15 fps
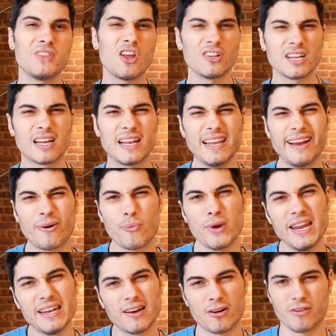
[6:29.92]
not a clear
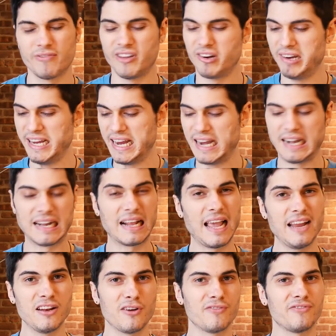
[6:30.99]
winner over here,
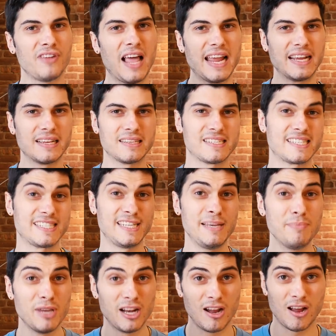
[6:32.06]
kind of like
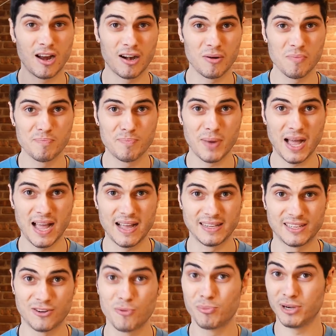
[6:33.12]
similar
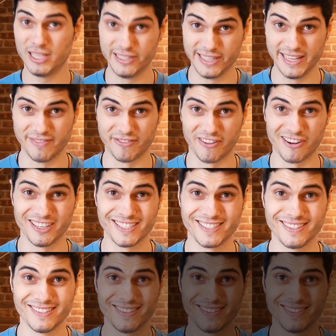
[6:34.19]
but completely different.